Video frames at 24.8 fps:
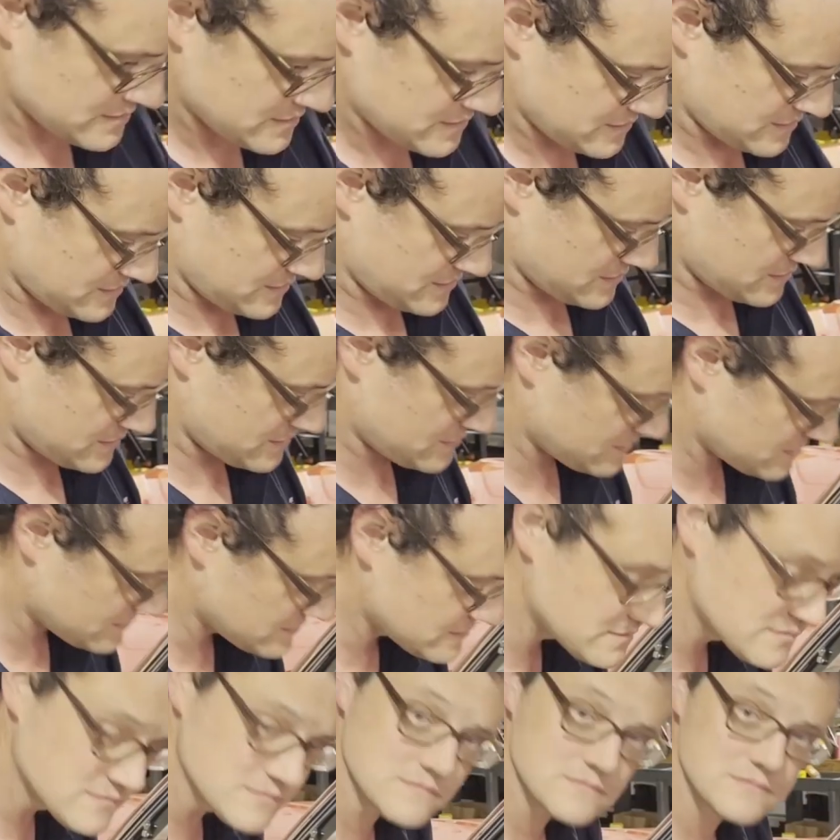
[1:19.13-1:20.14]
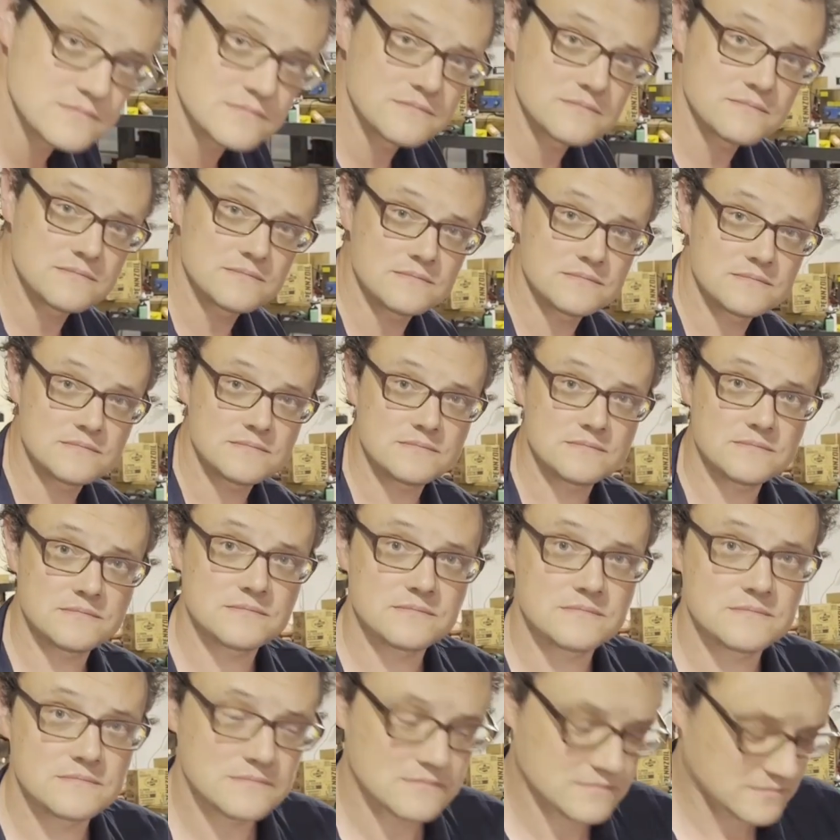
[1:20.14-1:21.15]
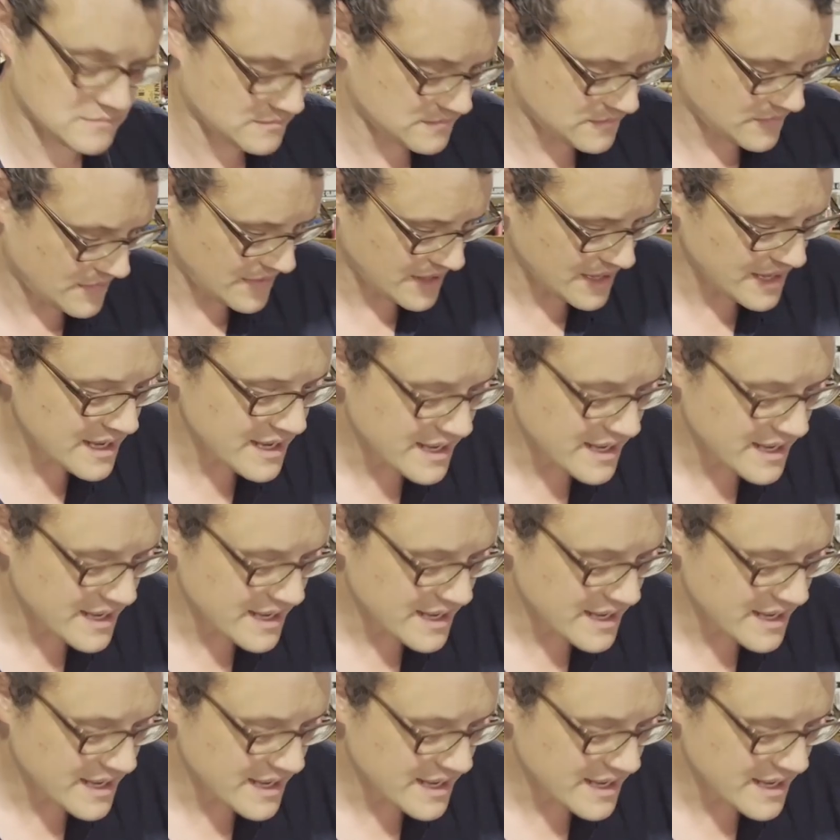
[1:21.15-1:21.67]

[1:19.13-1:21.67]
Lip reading: Well, if it's on the drive line, I'm sure you'll find it.